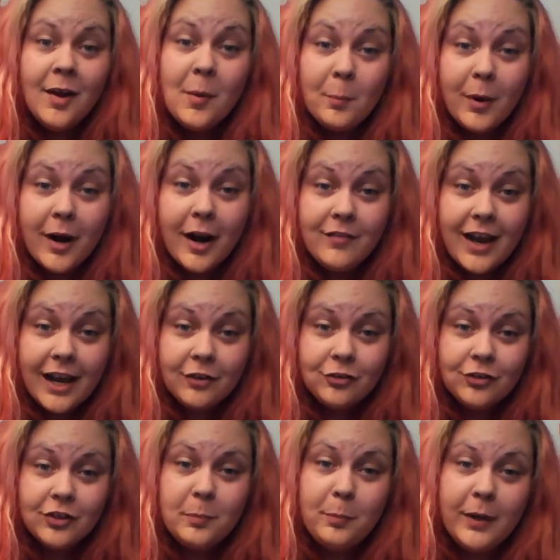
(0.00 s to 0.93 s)
but I've
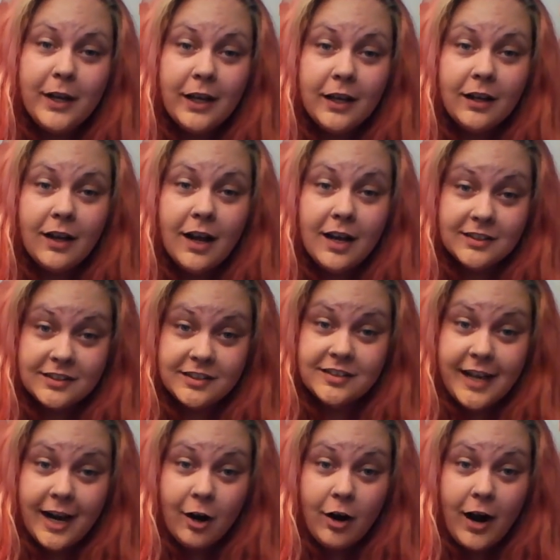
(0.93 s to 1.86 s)
actually been a
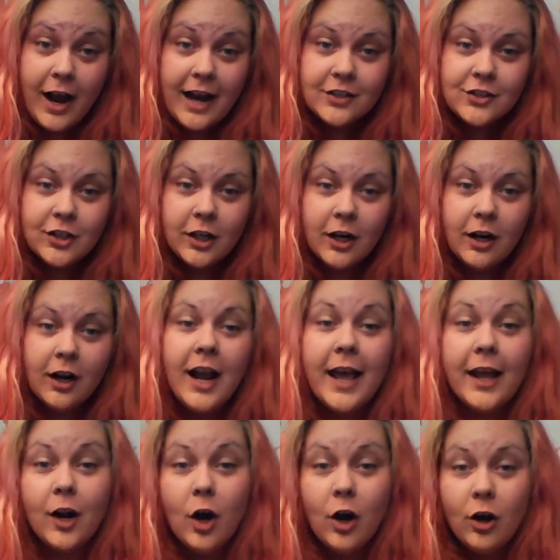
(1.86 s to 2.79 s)
scare actor
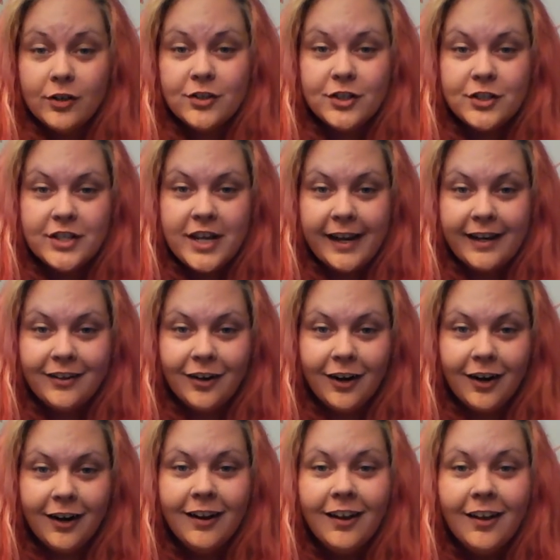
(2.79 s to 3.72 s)
and a
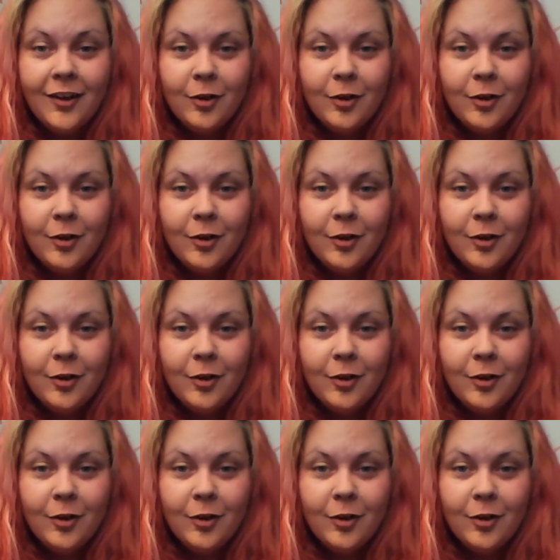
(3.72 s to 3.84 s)
hauntertainer